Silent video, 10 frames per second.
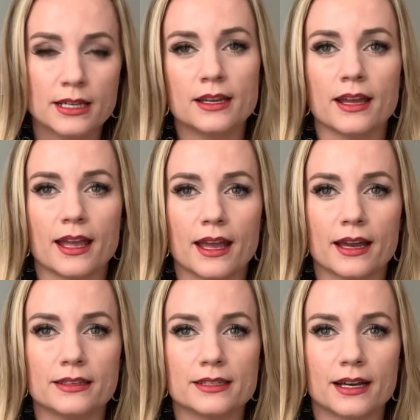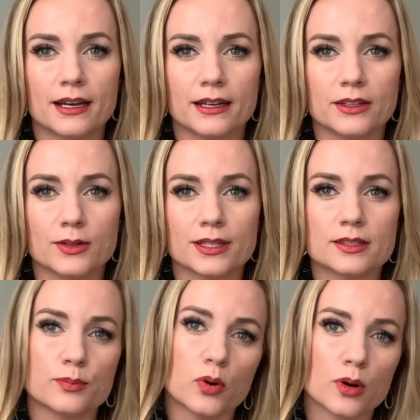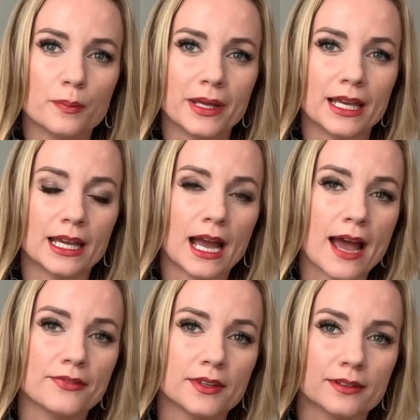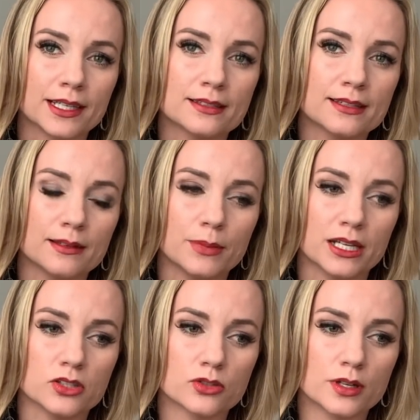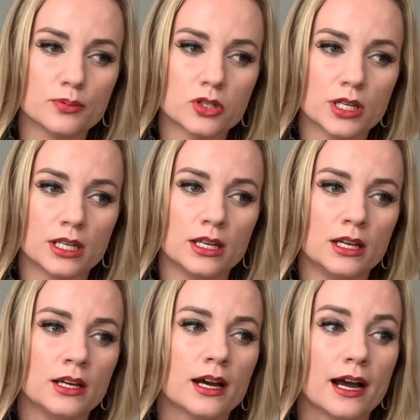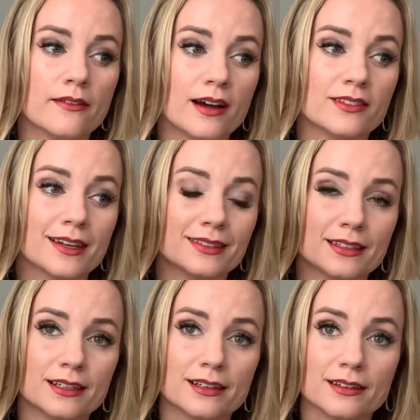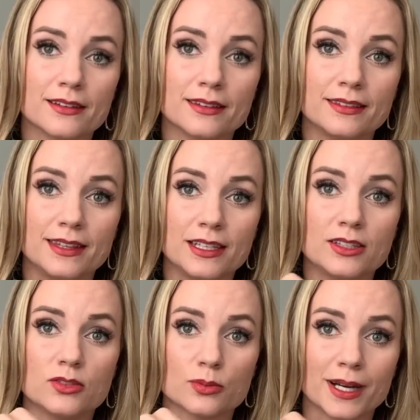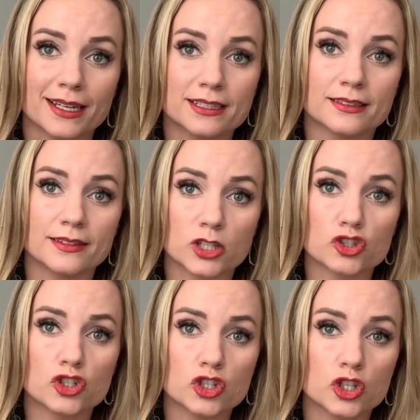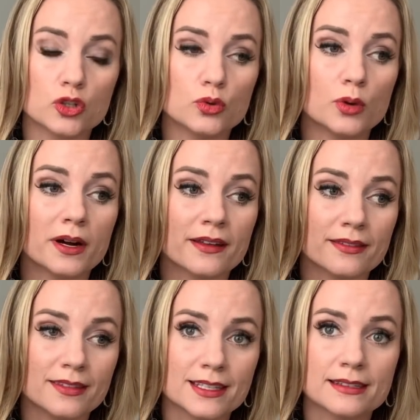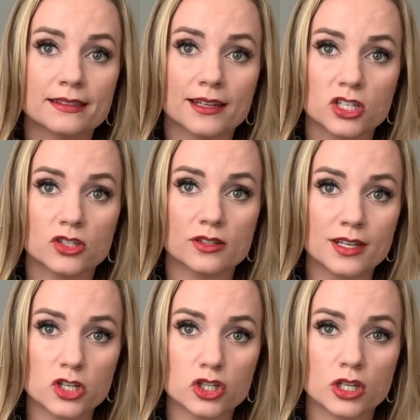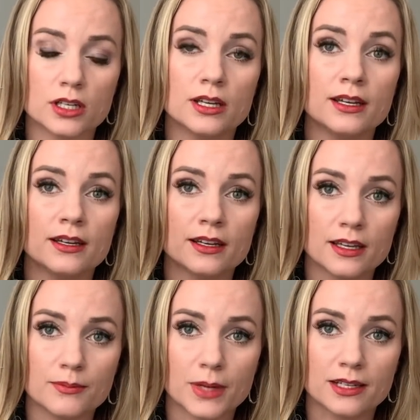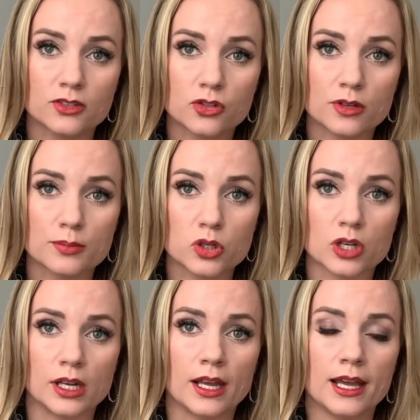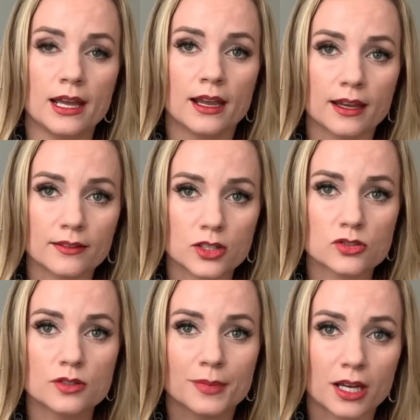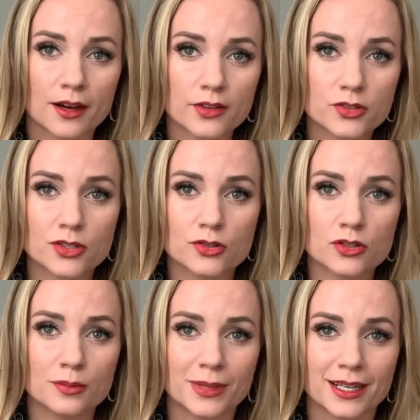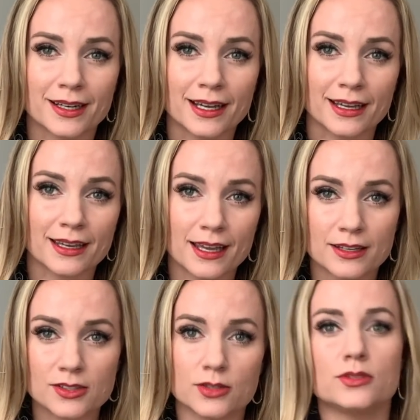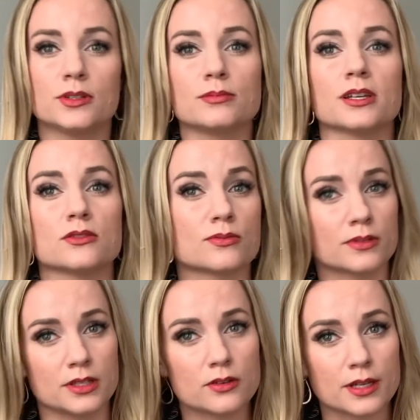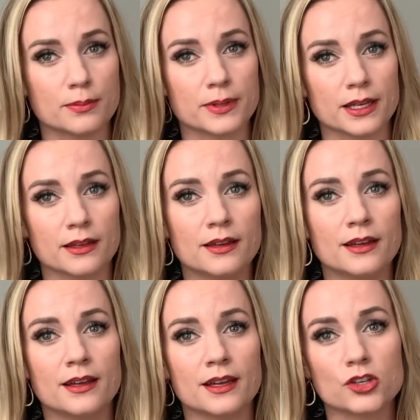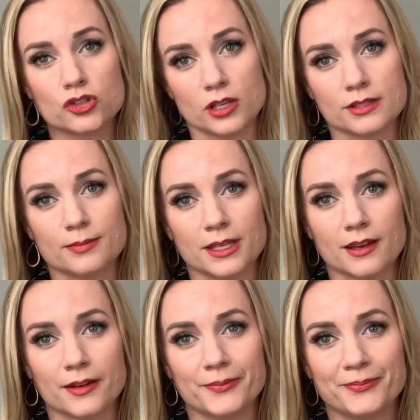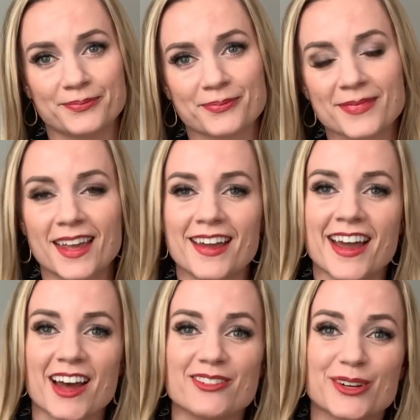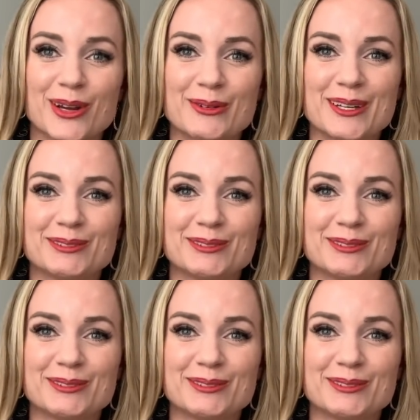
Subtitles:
and you can support me at the links in my description. I've got the direct links to this legislation in my description and links to my other social media in case YouTube gets really creepy and shuts me down. Have a great one.